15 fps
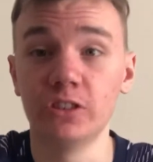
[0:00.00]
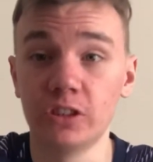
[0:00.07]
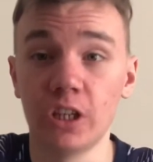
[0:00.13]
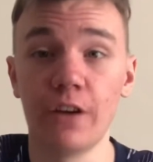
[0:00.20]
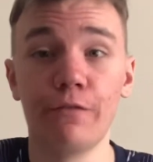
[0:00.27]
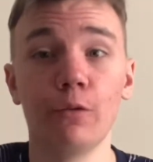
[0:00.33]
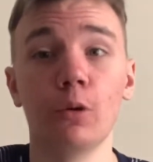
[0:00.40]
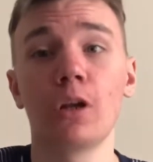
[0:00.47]
So
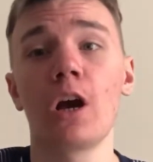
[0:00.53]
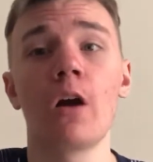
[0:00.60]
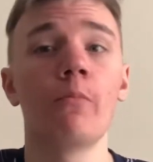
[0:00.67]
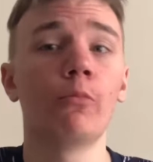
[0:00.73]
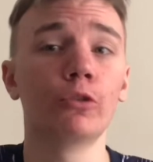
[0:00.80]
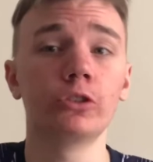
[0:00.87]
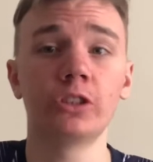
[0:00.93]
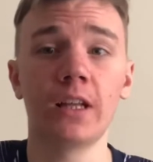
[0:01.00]
if you want to go and
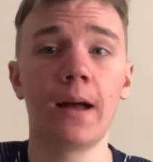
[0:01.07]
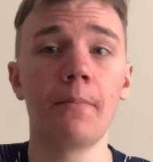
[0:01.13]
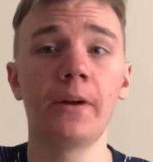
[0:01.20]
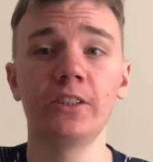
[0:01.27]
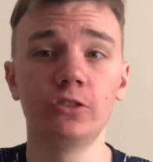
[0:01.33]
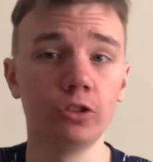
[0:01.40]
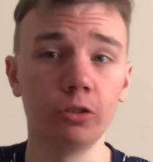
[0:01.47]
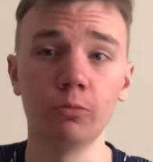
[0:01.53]
watch that,
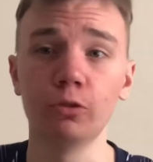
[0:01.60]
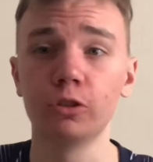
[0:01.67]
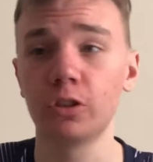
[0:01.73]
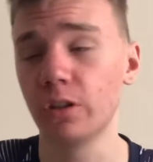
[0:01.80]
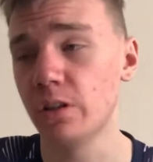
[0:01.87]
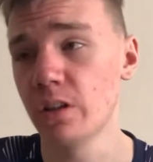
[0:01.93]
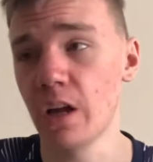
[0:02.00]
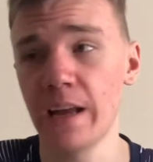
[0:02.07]
make sure you watch
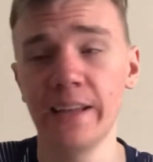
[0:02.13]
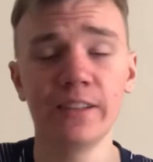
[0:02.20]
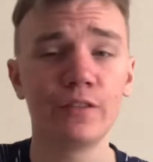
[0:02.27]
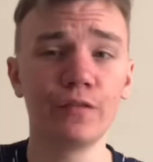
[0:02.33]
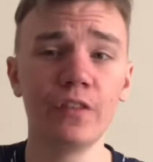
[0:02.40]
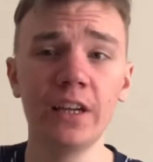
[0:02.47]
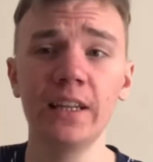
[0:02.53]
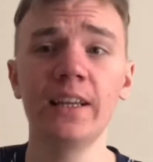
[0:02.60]
the latest
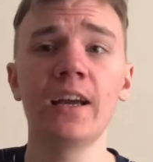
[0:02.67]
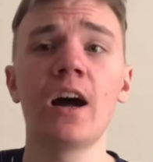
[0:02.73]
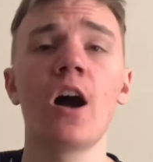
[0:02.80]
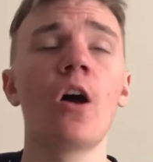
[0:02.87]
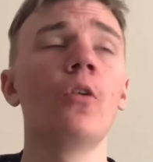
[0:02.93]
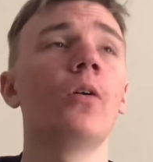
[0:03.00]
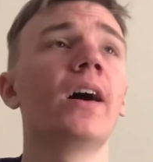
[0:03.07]
video.